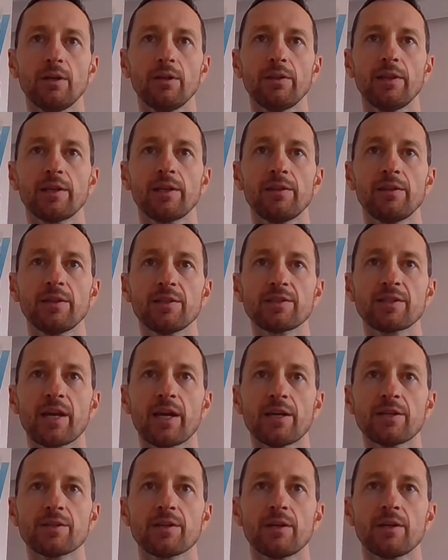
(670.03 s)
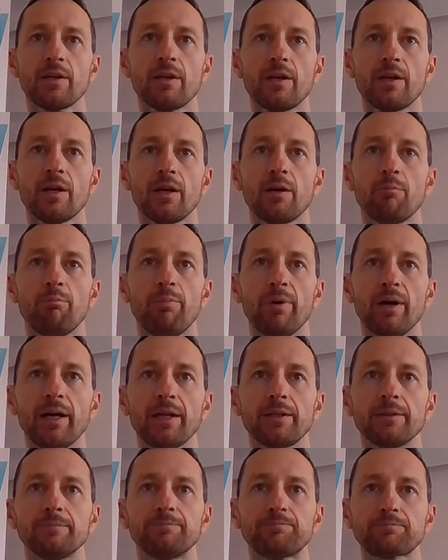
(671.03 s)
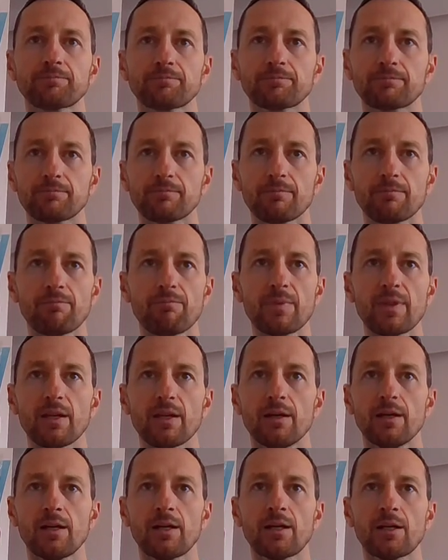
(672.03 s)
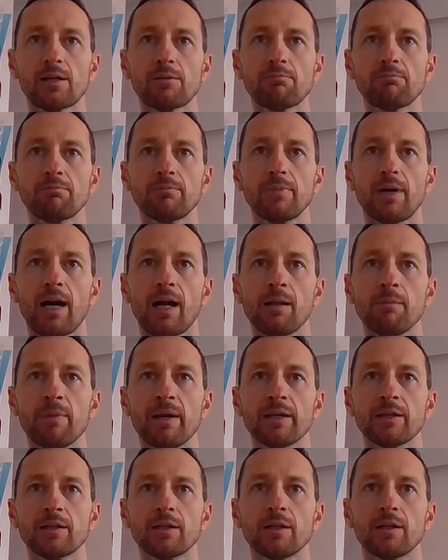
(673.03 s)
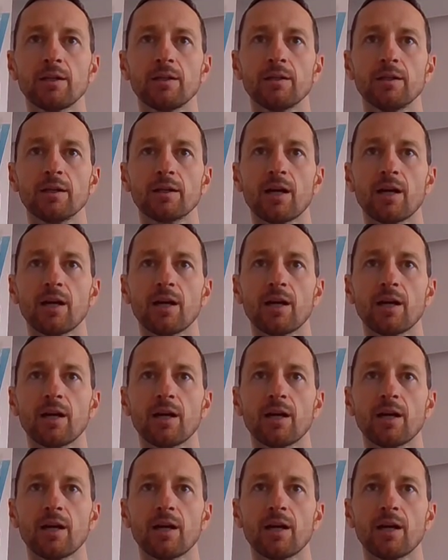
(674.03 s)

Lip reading: than in this case. But I'll make a